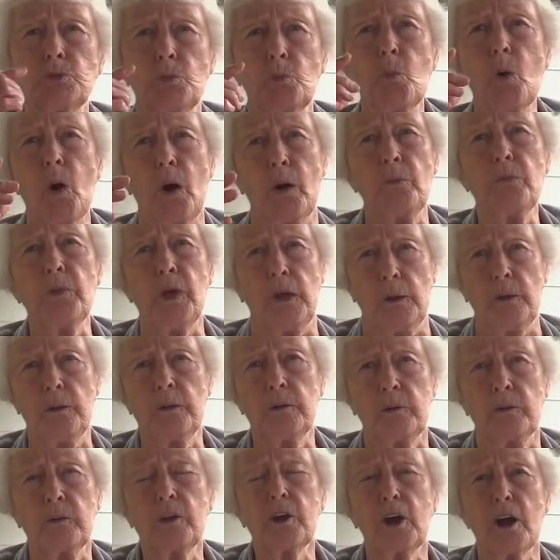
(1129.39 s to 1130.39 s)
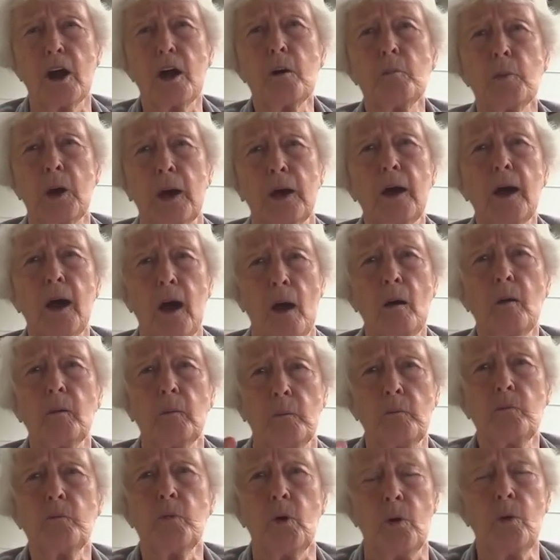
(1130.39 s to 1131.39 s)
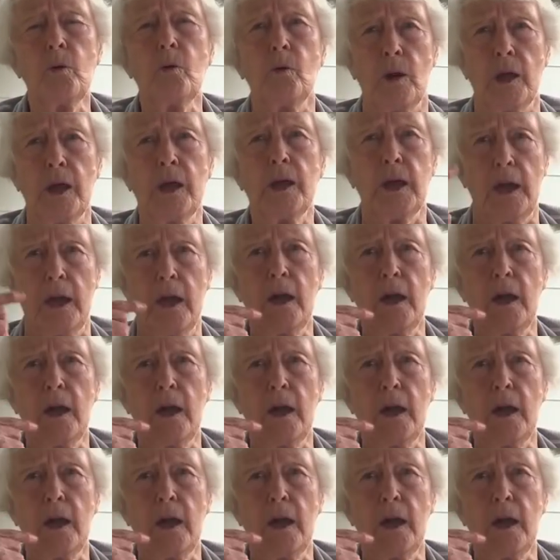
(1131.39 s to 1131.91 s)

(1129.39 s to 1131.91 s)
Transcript: the one that come and got Rudy